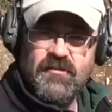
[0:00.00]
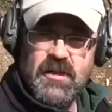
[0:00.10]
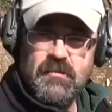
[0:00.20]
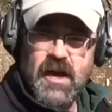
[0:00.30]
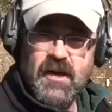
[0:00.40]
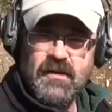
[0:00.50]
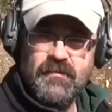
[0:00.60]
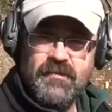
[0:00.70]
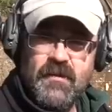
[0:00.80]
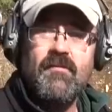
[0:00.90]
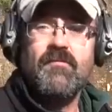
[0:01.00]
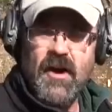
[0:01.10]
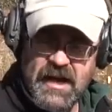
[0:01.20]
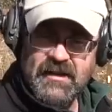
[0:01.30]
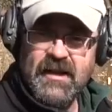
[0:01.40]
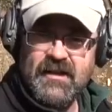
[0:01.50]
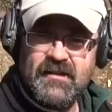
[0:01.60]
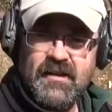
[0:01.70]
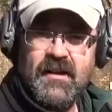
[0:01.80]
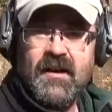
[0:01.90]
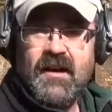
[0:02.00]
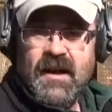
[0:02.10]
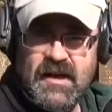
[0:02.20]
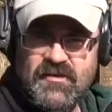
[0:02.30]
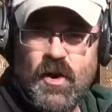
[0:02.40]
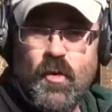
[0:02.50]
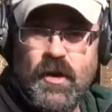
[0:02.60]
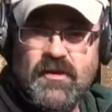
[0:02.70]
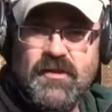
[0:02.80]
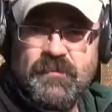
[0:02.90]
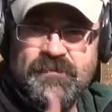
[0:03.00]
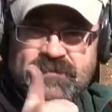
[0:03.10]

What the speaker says: feedback. Finally, and as always,